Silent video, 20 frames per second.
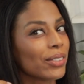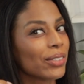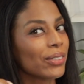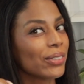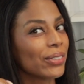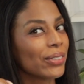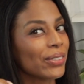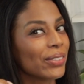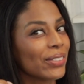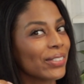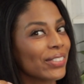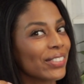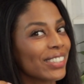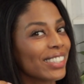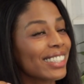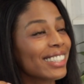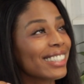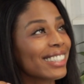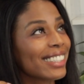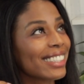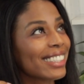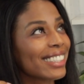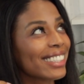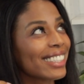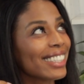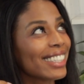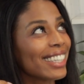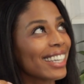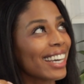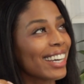Ooh,
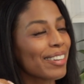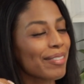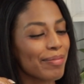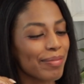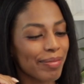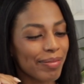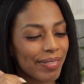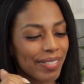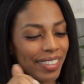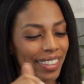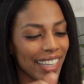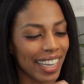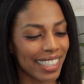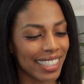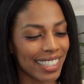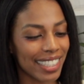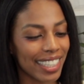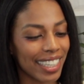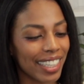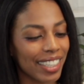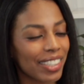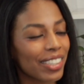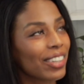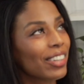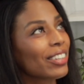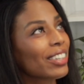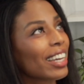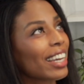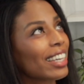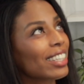yep, that's it.
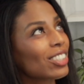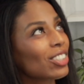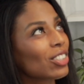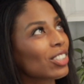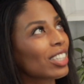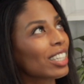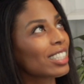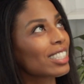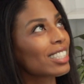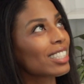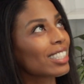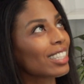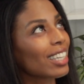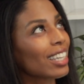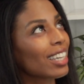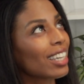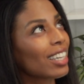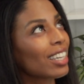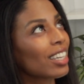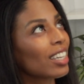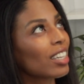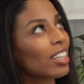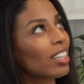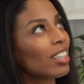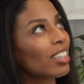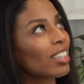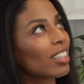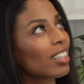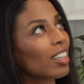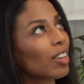Okay, so let's see.
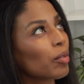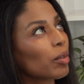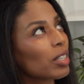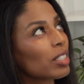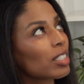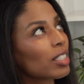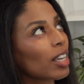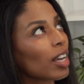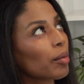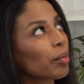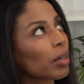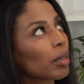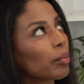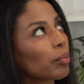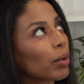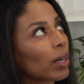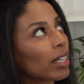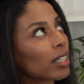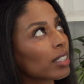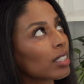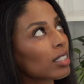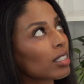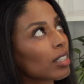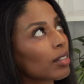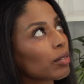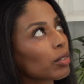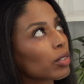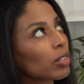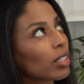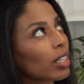I'm gonna see how many brightness
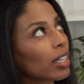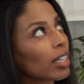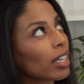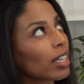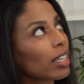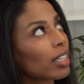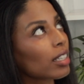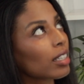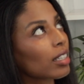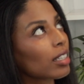levels I get.